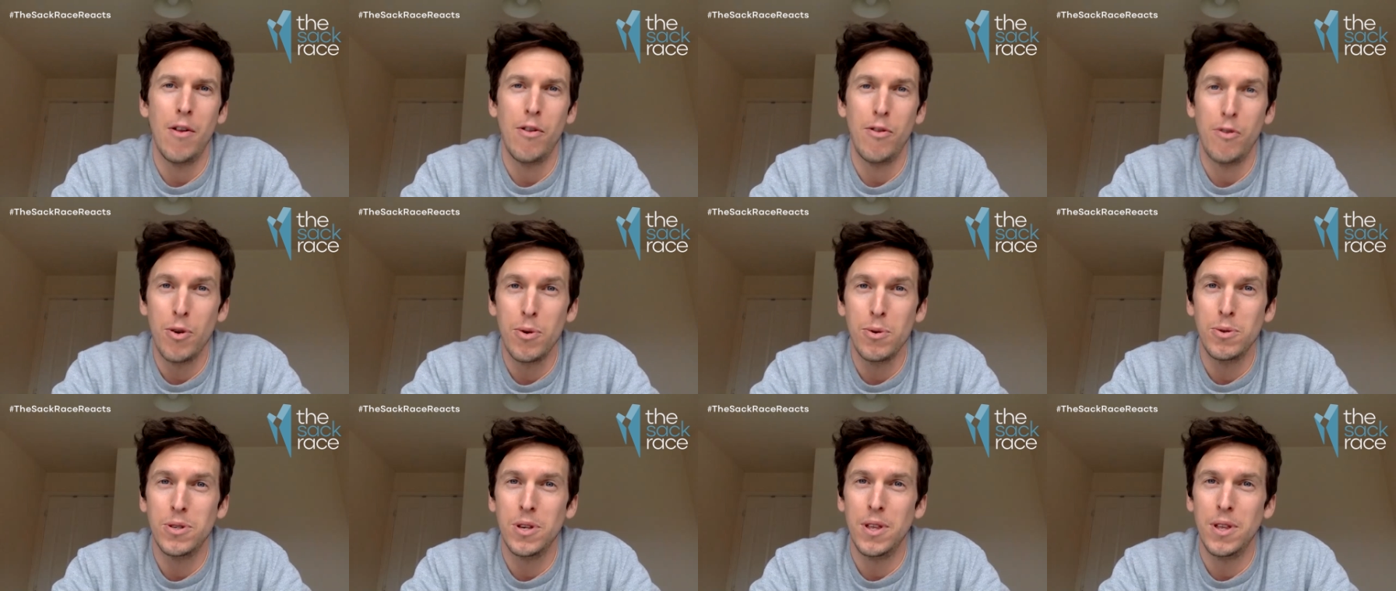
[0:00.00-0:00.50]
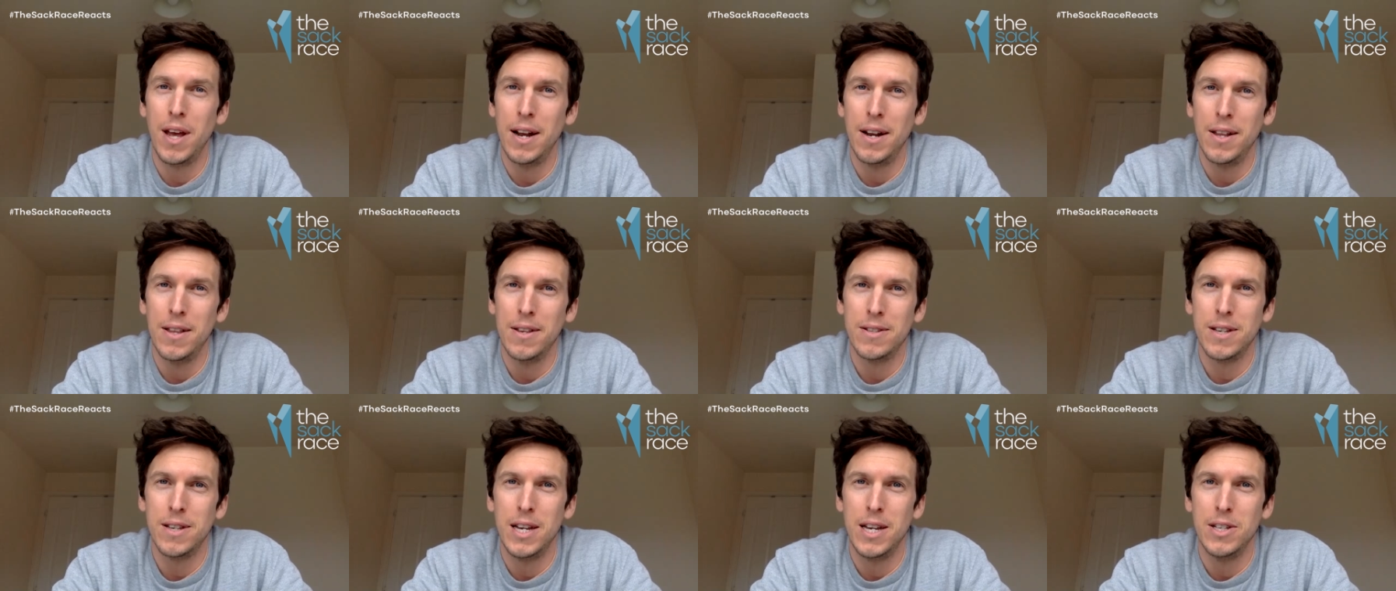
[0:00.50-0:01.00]
through to the end of
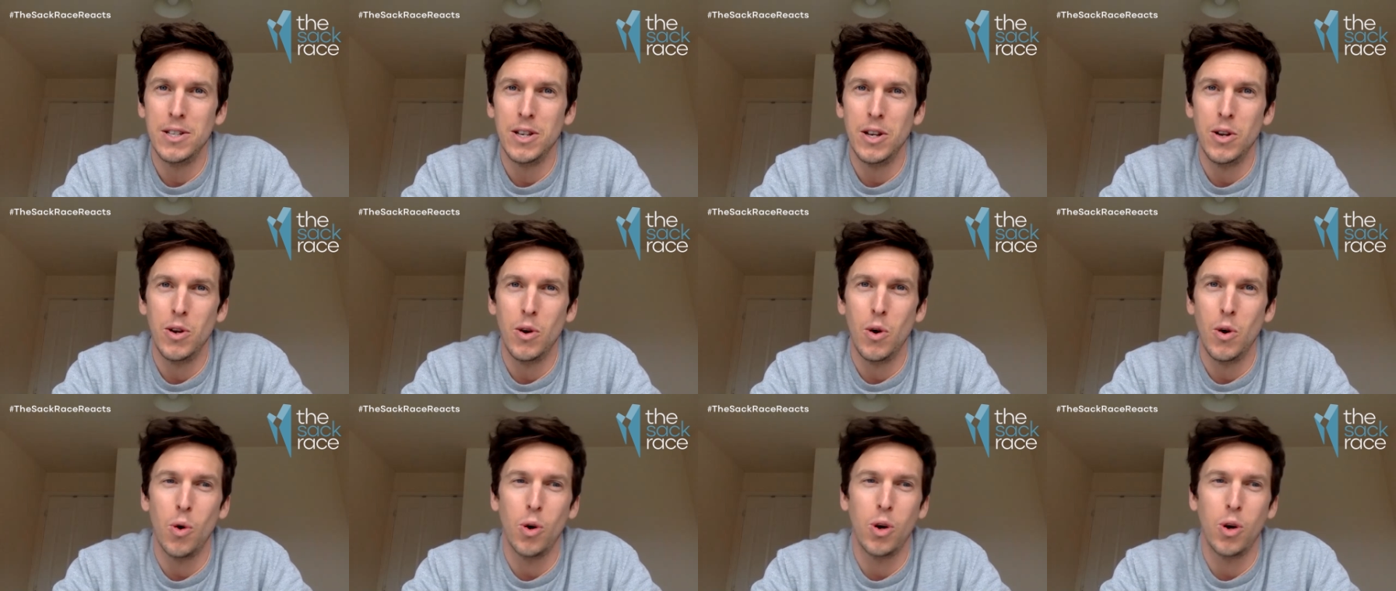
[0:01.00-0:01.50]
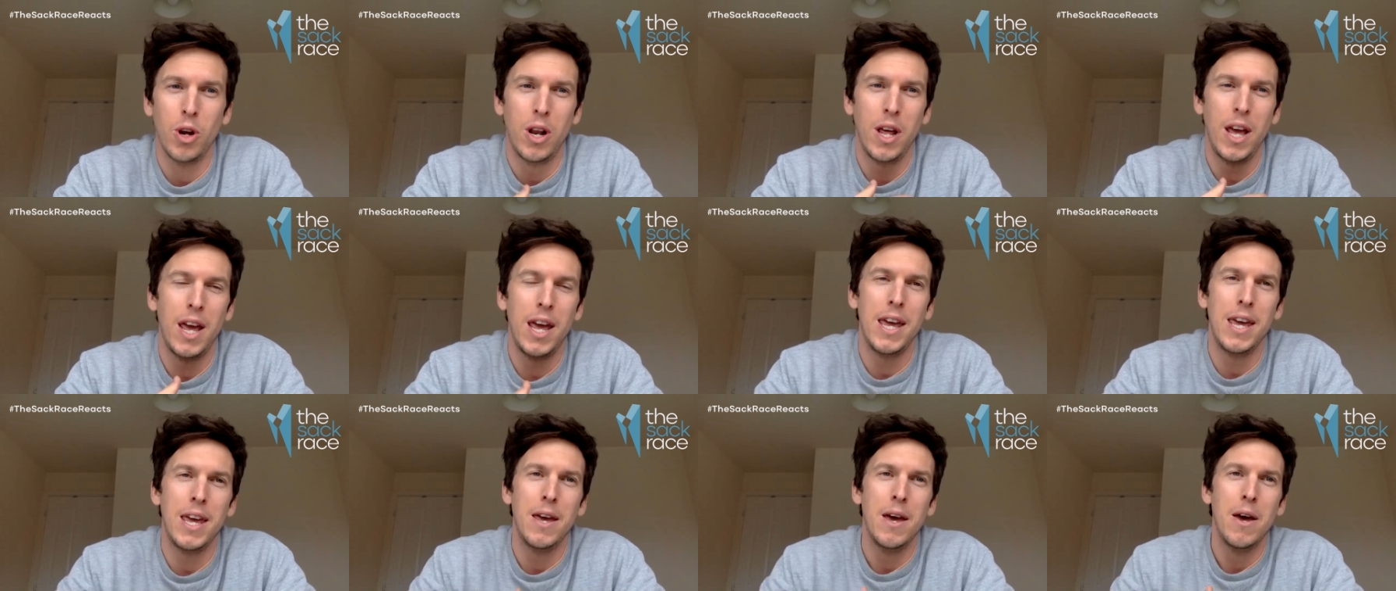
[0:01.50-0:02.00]
the season, or could
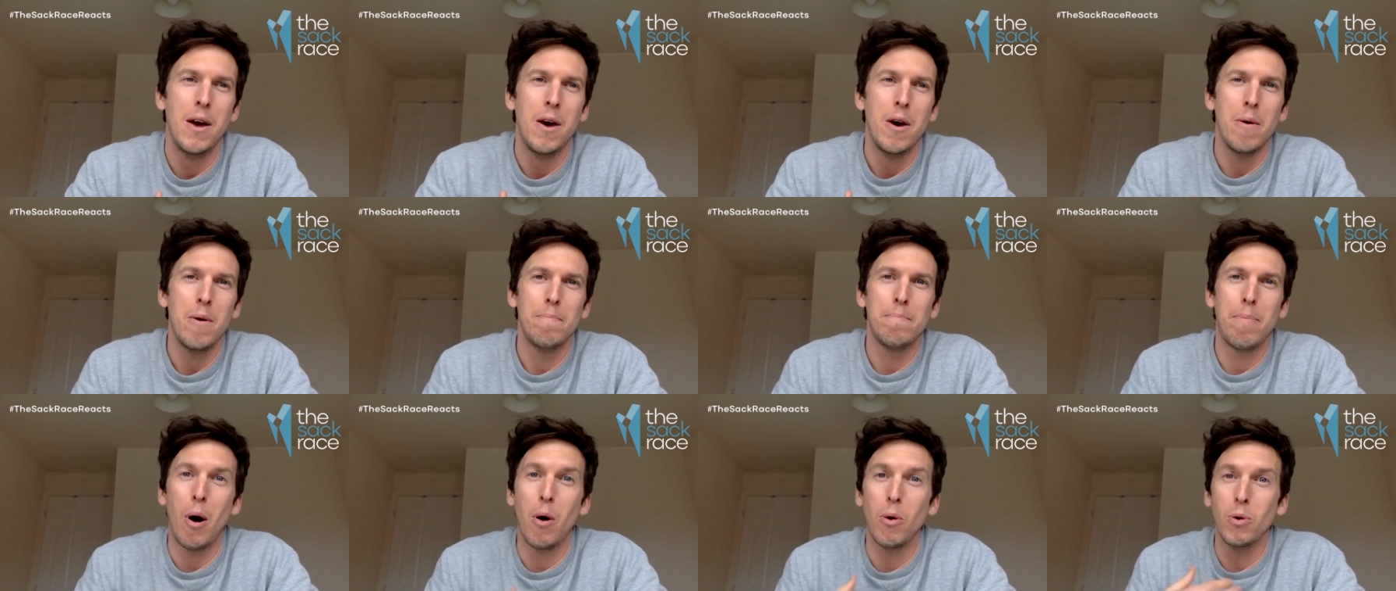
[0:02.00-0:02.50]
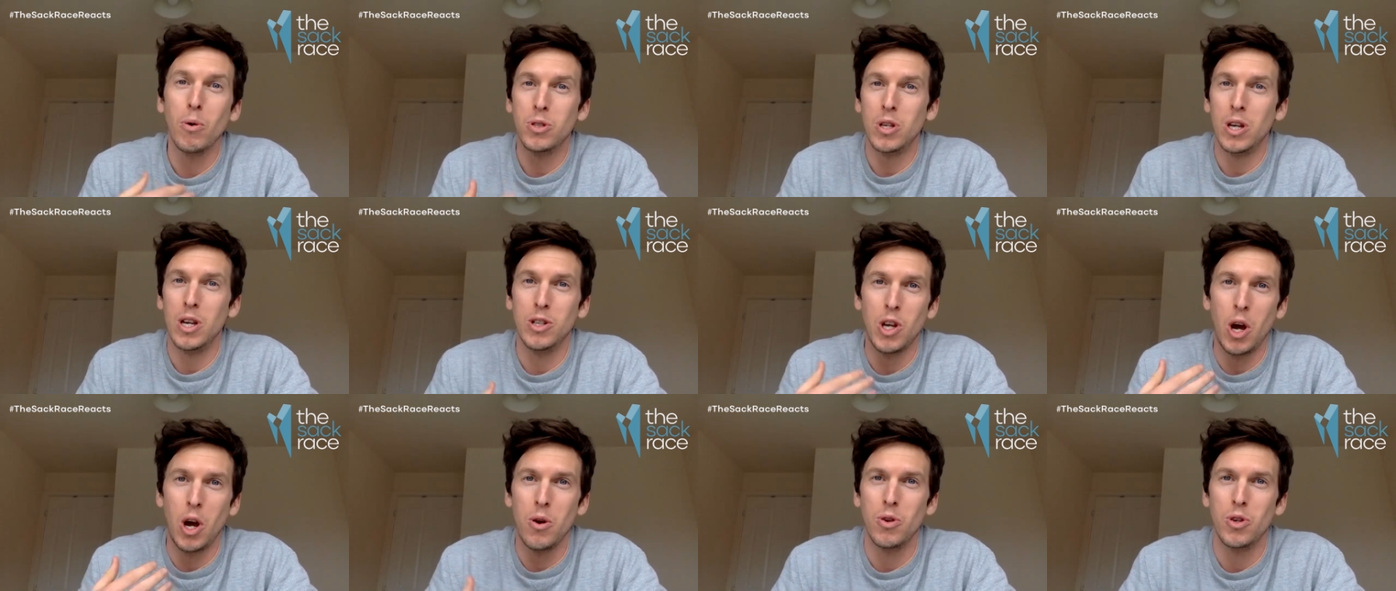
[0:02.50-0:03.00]
he bolster
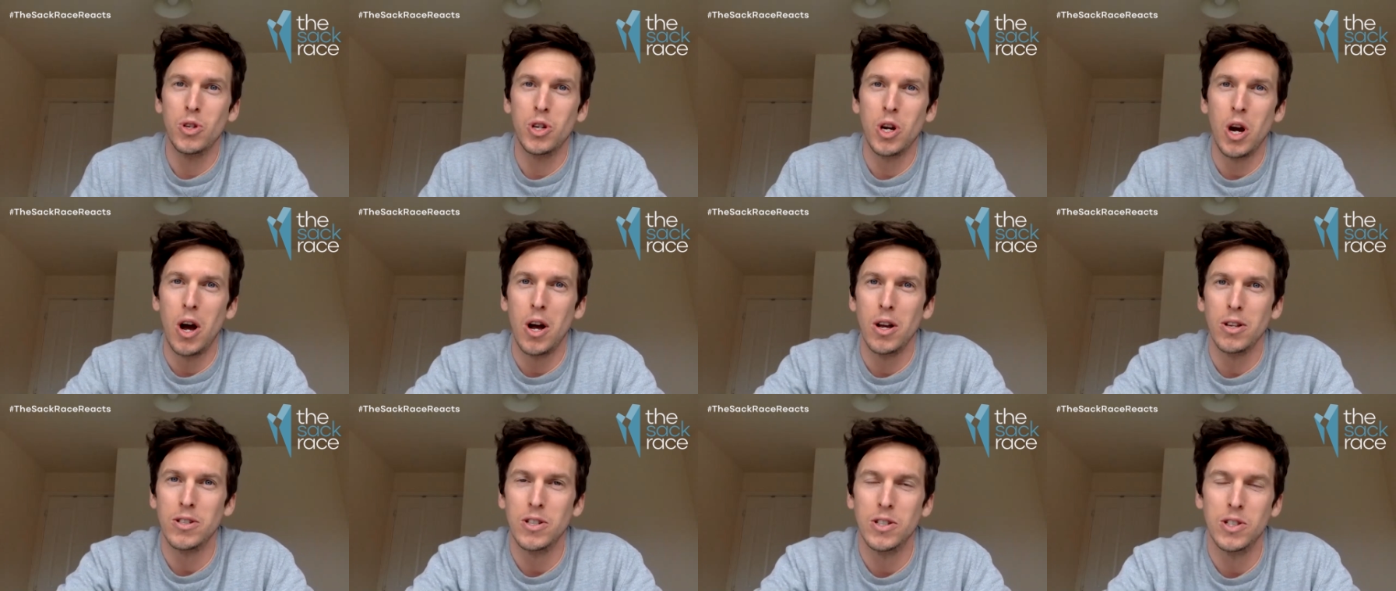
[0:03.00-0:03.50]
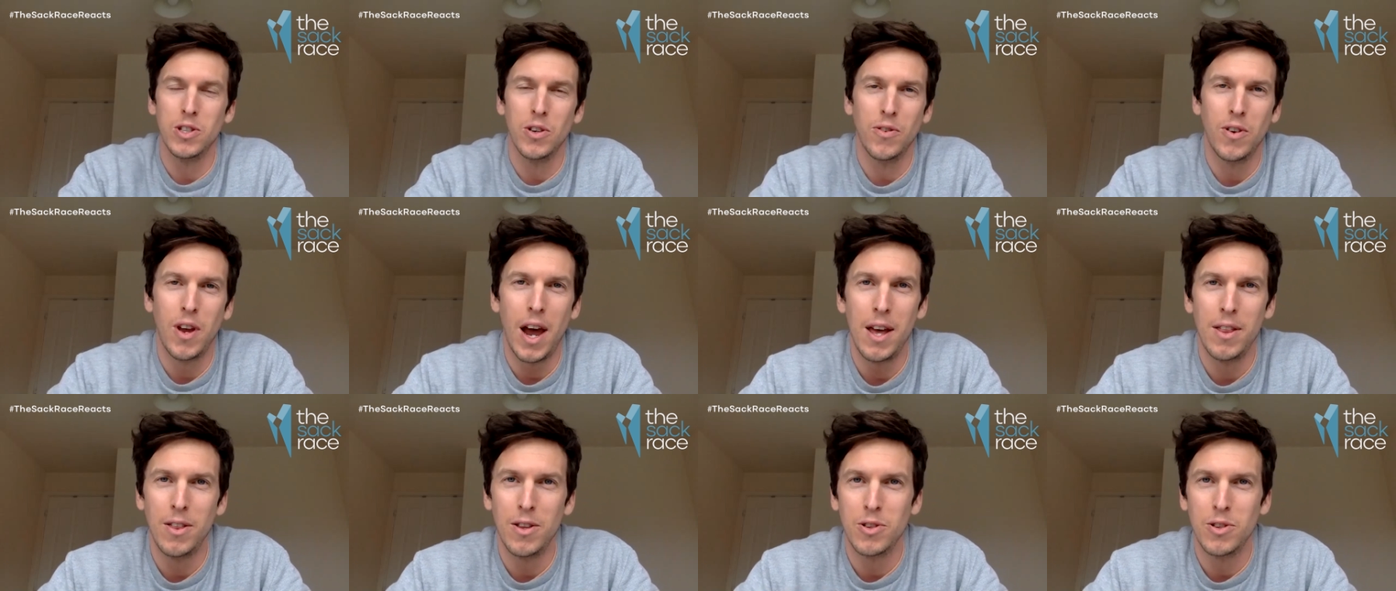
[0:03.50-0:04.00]
his own chances of
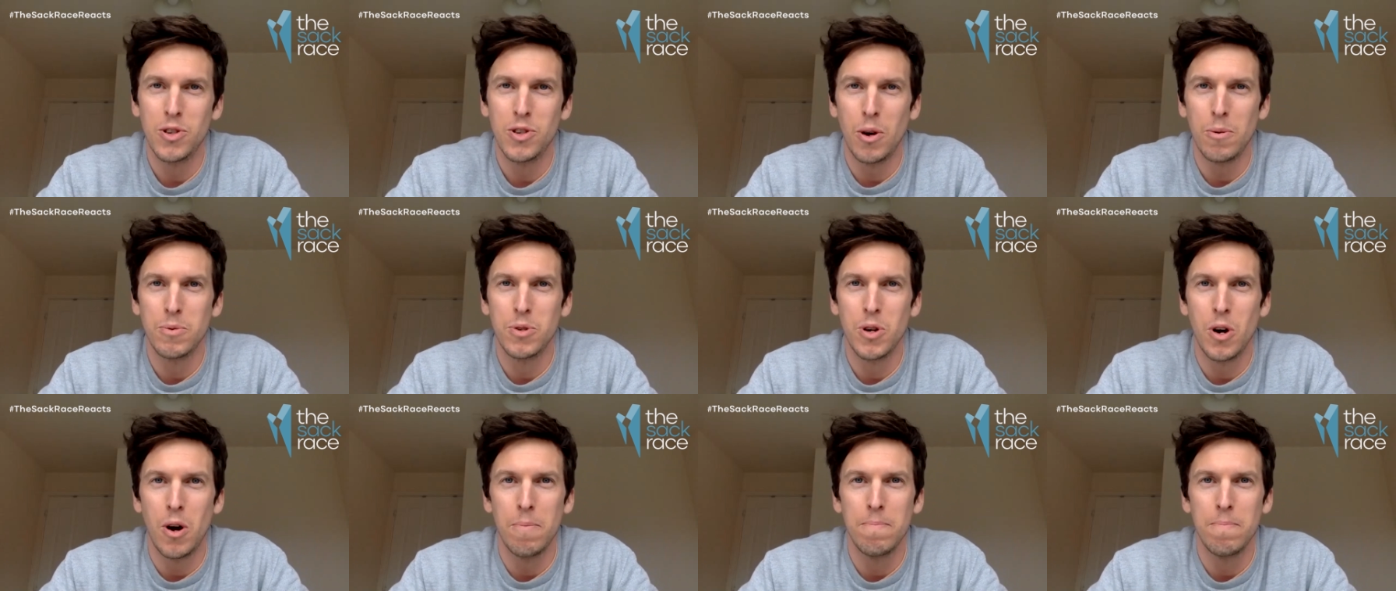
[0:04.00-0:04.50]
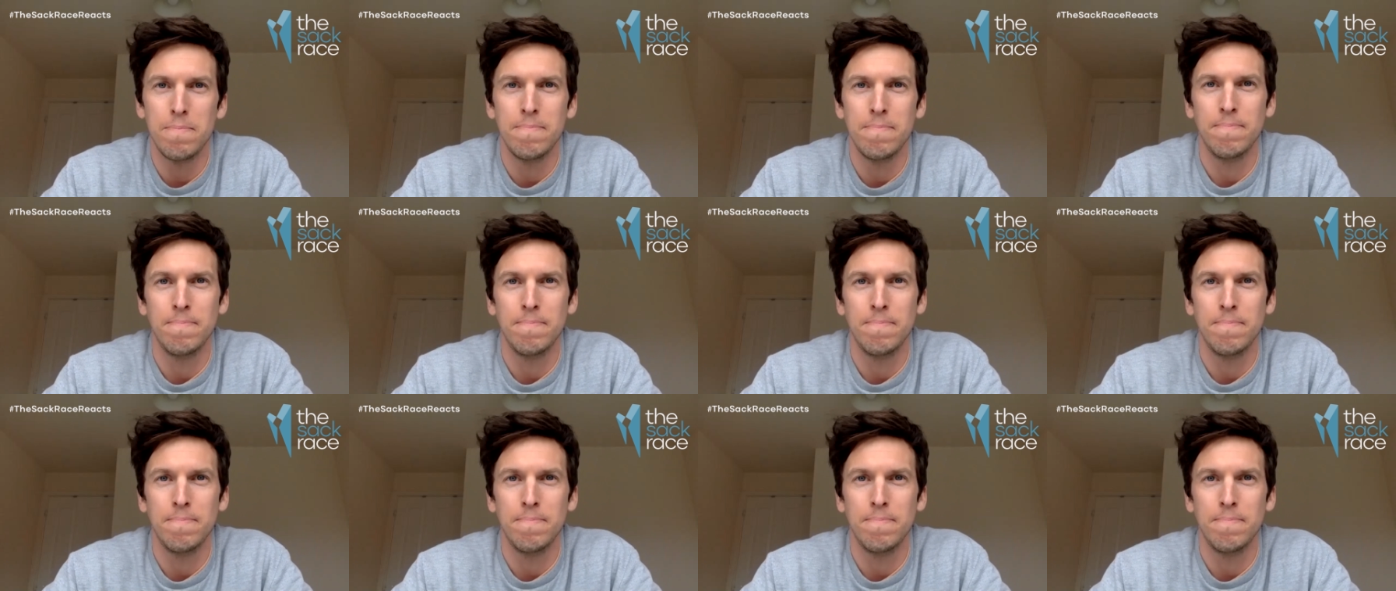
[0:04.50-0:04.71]
getting the top job?